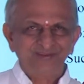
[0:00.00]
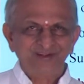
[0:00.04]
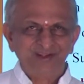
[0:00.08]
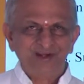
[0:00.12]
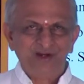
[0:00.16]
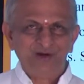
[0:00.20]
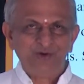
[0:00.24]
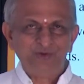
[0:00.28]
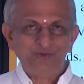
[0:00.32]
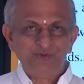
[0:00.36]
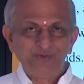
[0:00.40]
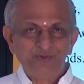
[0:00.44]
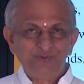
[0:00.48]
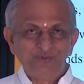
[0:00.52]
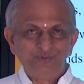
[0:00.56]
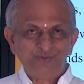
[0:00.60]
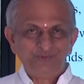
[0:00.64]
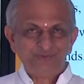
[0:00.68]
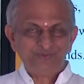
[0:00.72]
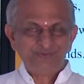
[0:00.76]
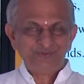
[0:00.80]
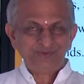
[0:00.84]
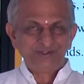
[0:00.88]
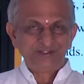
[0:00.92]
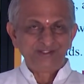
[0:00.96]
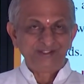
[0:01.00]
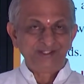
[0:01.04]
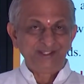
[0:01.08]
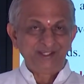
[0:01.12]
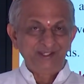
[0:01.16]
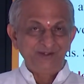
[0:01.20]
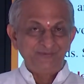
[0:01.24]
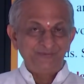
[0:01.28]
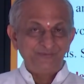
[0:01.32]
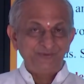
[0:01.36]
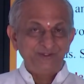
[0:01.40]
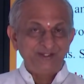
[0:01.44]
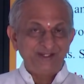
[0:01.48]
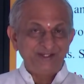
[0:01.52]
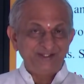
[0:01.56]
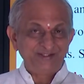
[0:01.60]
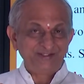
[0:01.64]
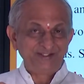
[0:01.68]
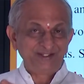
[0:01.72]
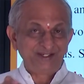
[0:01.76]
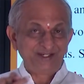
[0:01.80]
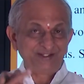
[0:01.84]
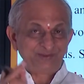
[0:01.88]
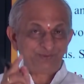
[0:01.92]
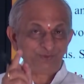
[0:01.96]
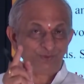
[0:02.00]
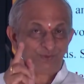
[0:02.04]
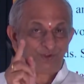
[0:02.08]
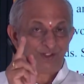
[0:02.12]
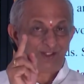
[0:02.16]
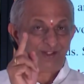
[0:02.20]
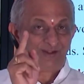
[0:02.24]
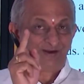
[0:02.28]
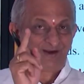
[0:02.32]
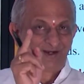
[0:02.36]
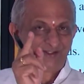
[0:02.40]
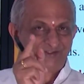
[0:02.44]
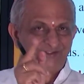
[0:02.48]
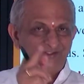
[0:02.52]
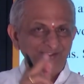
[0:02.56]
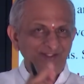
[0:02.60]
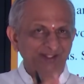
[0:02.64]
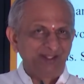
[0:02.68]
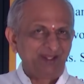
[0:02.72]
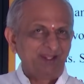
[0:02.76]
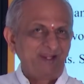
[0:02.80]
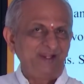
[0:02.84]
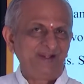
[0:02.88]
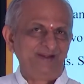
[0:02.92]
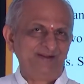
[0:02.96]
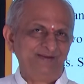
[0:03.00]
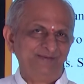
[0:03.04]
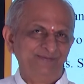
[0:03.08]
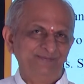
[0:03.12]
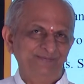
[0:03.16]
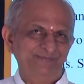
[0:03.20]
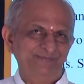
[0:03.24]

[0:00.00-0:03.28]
how carefully it selects only oxygen.